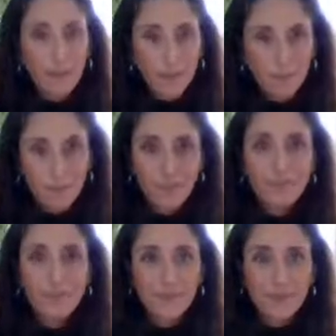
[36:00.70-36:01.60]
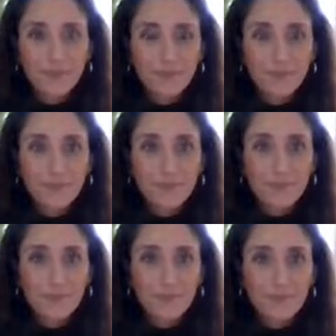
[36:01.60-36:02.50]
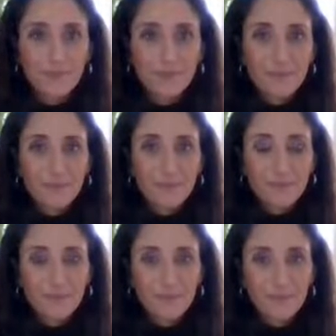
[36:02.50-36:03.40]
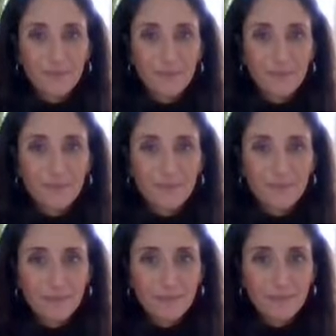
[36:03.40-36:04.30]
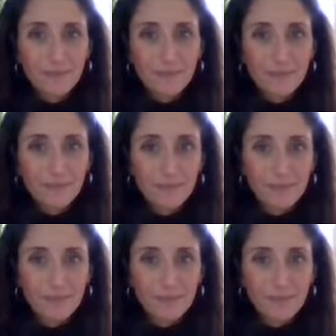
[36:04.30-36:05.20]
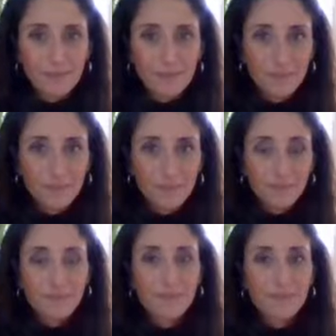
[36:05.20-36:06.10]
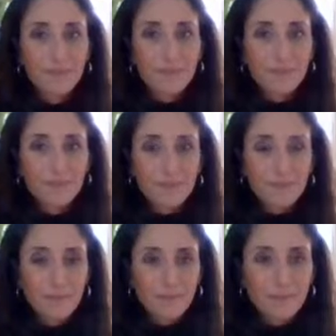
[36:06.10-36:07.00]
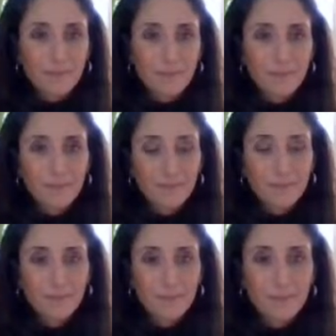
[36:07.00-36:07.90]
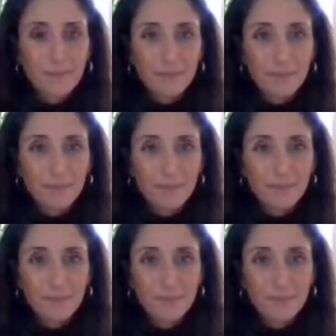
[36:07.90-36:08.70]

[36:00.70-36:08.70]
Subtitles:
The person shown says nothing.